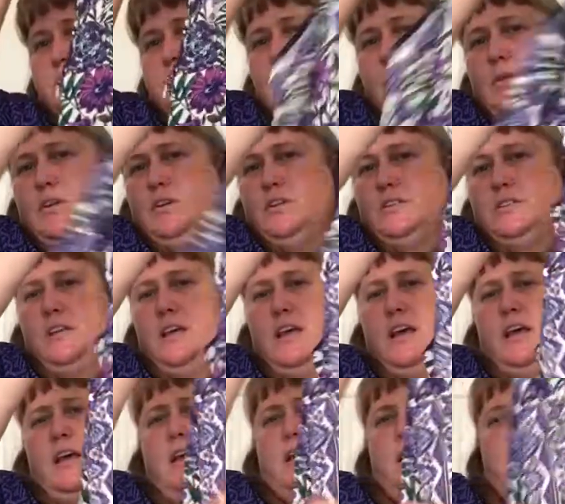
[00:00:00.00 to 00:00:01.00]
summers.
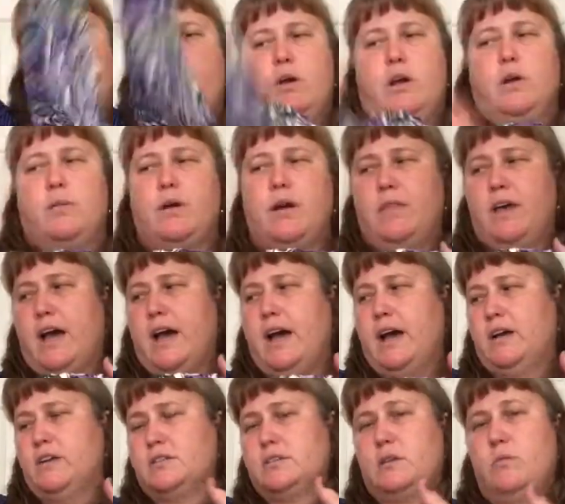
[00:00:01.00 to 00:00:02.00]
Can wear it around the
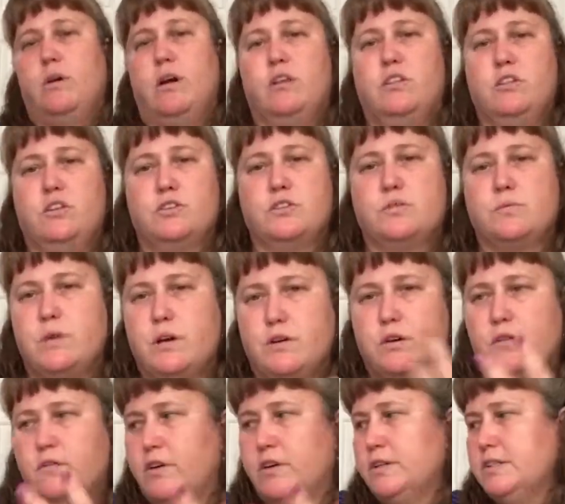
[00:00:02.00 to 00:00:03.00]
house, can wear a little
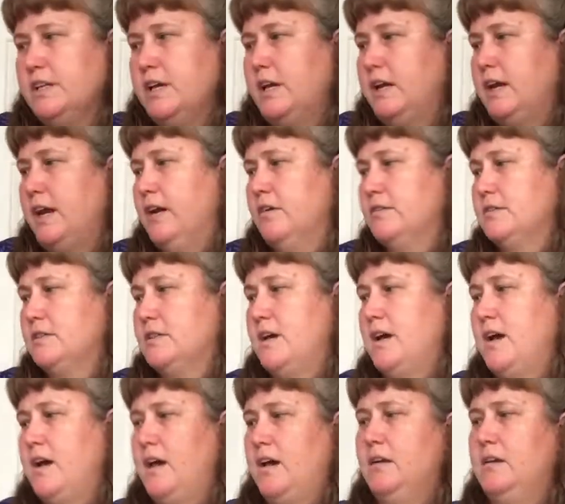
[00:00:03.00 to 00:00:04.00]
sweater over it, take it
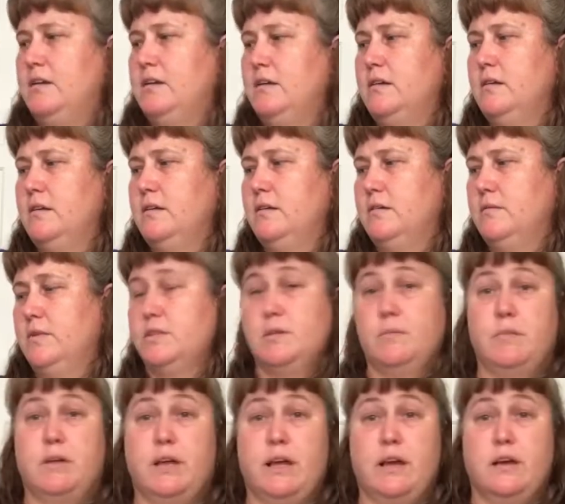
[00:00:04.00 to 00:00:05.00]
outside, wear
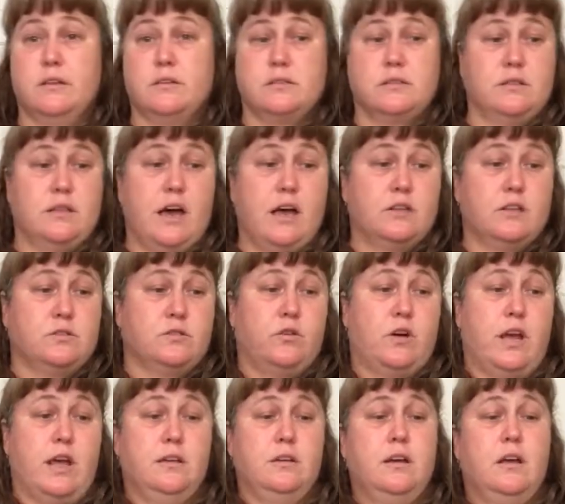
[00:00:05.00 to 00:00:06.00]
something else. That's
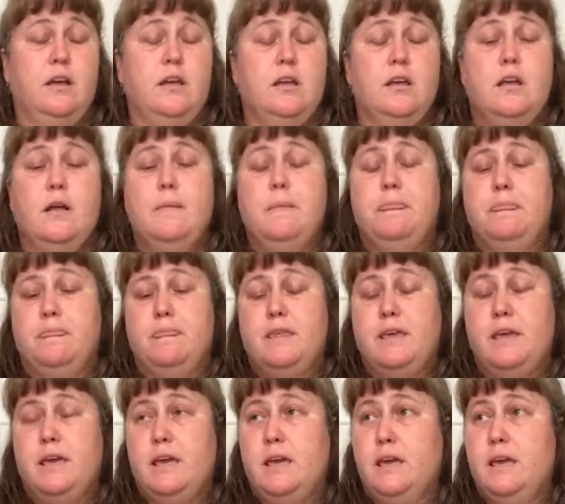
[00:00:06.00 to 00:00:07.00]
great.
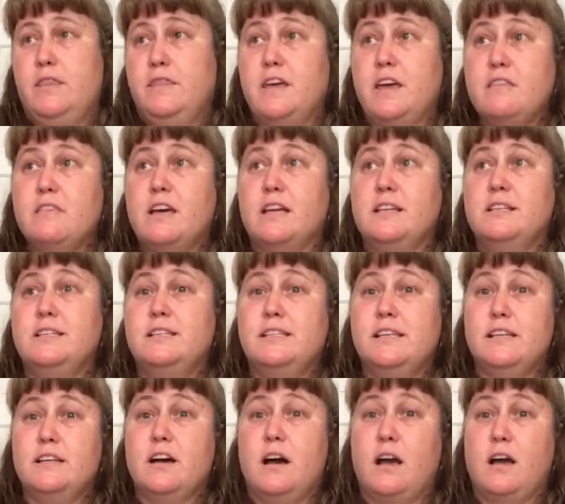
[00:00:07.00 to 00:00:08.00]
The thing that
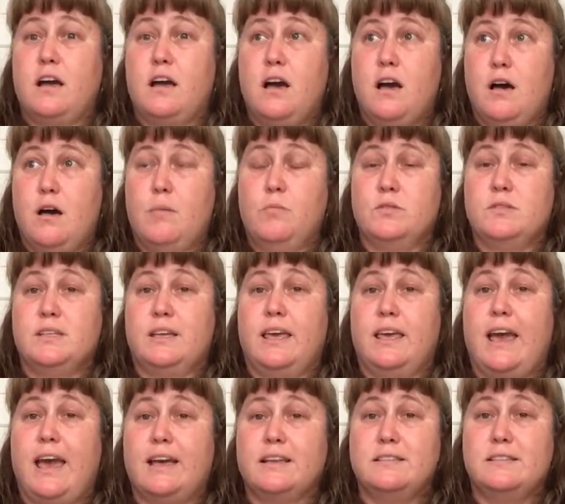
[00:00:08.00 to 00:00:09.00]
did not come was the
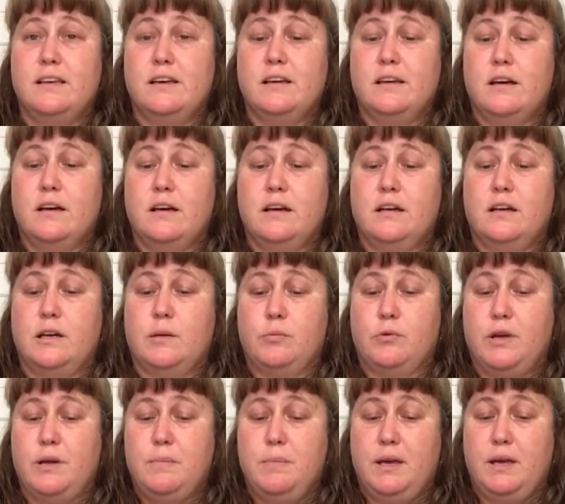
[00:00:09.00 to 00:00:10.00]
Cassia
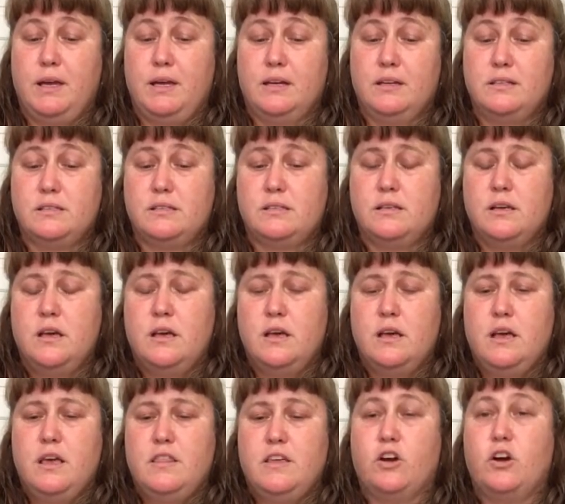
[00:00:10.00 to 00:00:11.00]
Capri pants.
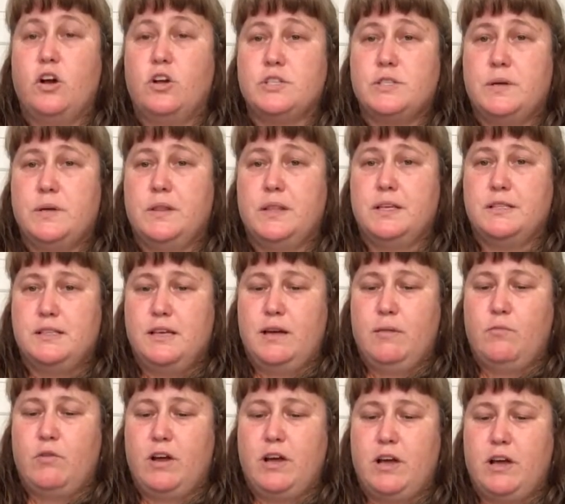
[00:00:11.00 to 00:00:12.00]
They're also in that
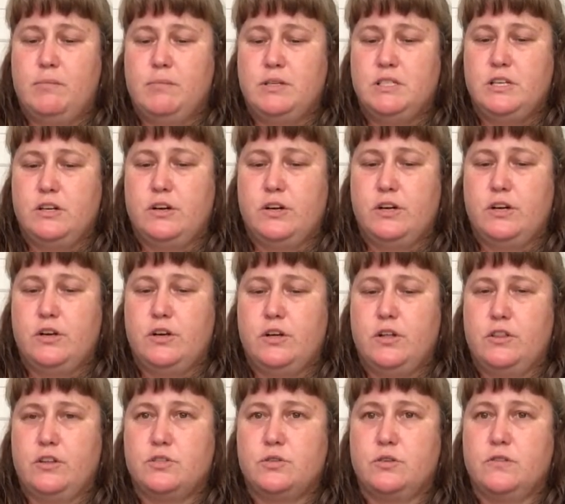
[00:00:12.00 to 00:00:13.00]
same rayon material.
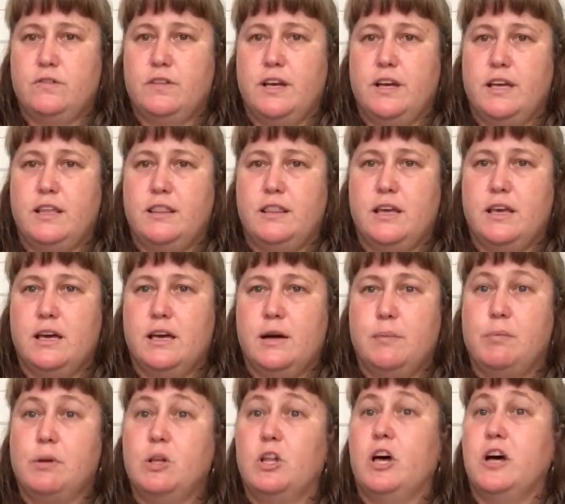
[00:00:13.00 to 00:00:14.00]
They're sort of like the
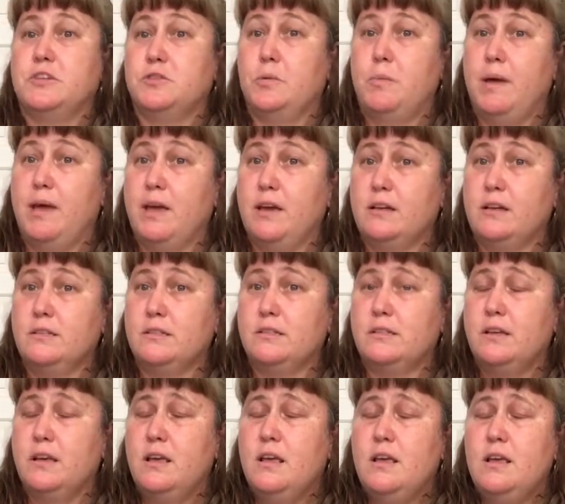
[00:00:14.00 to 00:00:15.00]
palazzo pants,